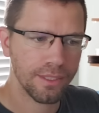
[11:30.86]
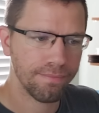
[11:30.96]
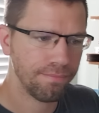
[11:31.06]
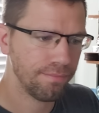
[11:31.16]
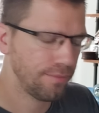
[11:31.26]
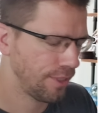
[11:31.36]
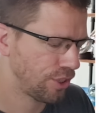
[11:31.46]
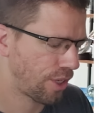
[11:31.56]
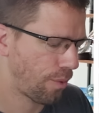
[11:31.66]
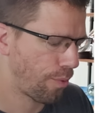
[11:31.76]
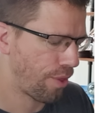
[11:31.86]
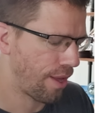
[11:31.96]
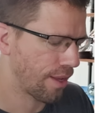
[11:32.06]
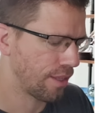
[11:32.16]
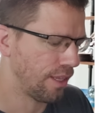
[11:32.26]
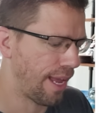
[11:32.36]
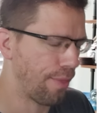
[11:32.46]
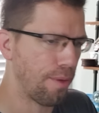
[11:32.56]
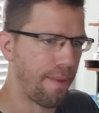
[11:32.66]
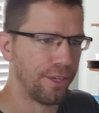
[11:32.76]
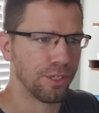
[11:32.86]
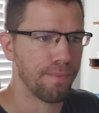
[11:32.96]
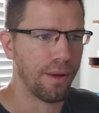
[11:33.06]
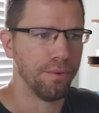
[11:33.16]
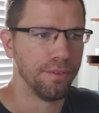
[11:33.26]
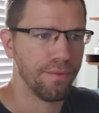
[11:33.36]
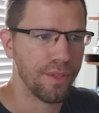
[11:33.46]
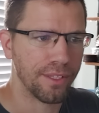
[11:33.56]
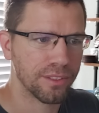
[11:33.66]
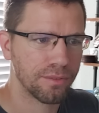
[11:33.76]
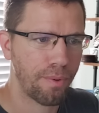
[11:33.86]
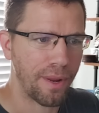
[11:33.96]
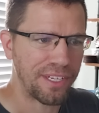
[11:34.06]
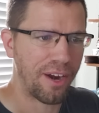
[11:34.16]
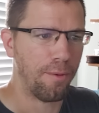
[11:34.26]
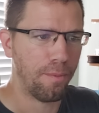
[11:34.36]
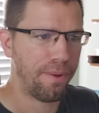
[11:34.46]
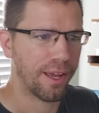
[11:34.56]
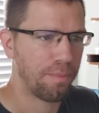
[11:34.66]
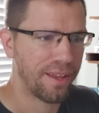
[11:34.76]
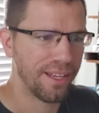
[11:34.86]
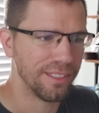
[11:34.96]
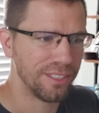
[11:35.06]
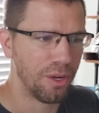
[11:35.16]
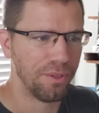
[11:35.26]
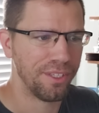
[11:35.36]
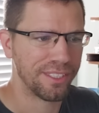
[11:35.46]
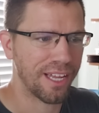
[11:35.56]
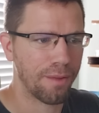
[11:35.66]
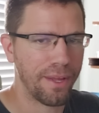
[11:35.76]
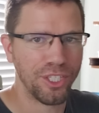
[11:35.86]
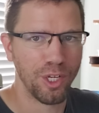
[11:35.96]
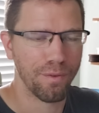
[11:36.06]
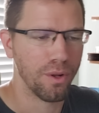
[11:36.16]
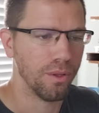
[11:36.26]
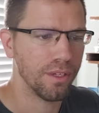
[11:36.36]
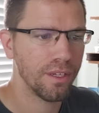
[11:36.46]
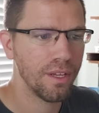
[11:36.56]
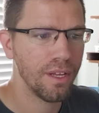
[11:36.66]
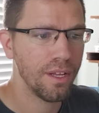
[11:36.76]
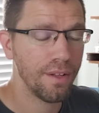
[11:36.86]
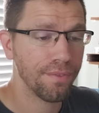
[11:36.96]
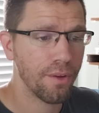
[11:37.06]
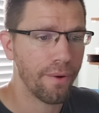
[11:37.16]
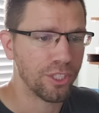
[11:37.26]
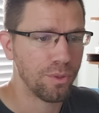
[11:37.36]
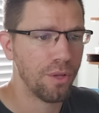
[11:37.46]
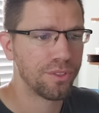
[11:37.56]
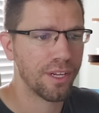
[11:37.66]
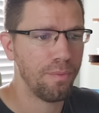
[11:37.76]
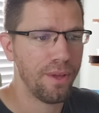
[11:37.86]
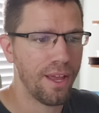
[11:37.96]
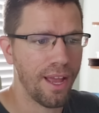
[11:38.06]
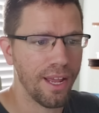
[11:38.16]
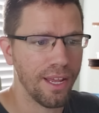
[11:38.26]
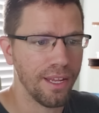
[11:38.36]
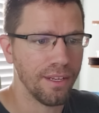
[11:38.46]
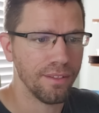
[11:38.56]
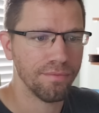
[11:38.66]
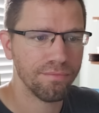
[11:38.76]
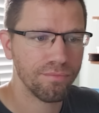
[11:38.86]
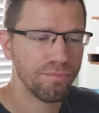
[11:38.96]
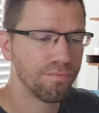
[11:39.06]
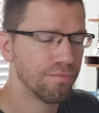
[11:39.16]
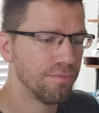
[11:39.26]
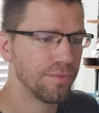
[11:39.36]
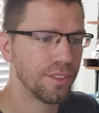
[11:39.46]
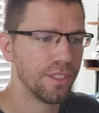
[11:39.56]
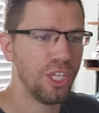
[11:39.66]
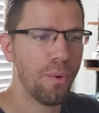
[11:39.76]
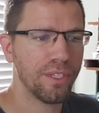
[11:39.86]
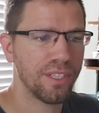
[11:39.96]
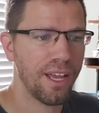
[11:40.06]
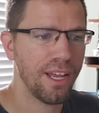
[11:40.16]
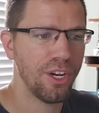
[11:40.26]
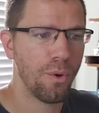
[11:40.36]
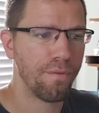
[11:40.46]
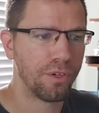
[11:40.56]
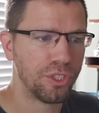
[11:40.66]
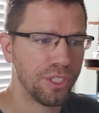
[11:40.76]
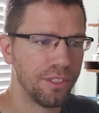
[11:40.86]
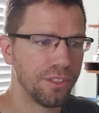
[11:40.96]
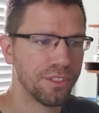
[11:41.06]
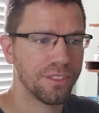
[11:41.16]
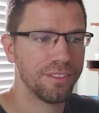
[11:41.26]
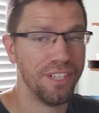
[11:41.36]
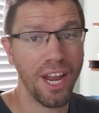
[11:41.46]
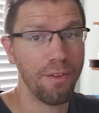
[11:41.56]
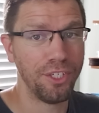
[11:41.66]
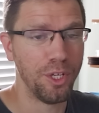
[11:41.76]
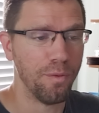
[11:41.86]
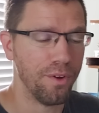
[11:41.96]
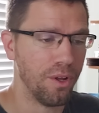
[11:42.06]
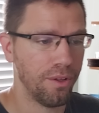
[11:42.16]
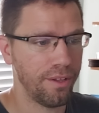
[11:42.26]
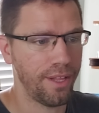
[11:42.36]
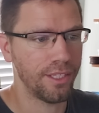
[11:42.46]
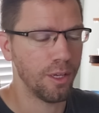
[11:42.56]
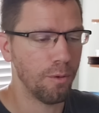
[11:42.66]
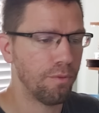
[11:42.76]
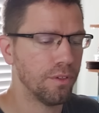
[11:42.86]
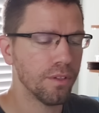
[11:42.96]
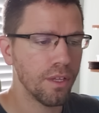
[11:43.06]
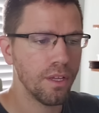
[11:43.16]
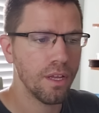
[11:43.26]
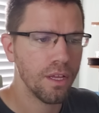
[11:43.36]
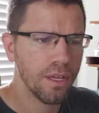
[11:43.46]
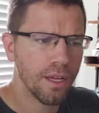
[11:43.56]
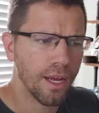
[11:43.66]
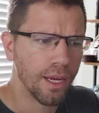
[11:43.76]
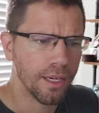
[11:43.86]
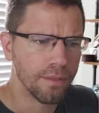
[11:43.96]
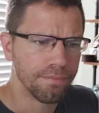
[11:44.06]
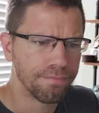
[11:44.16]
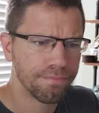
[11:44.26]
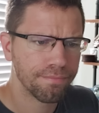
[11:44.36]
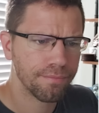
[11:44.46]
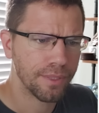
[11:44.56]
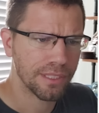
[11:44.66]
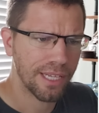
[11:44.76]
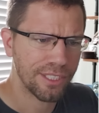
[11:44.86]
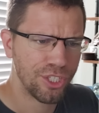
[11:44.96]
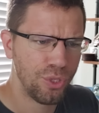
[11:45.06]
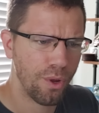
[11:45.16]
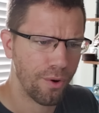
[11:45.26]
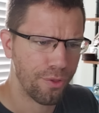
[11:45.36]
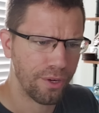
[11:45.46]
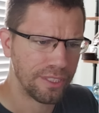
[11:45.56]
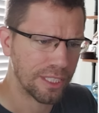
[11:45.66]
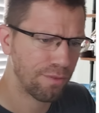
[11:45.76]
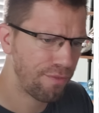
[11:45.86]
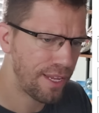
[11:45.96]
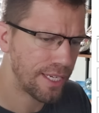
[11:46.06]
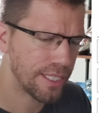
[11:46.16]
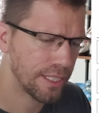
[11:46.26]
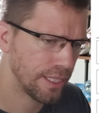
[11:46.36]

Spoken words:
Goliath at Magic Mountain. Even though that's probably a terrible pick because no, it's not going to be a Giovanola. All right, so we know it's going to be a USA, no inversions, not a Giovanola. That's helpful. It's less than 236 feet.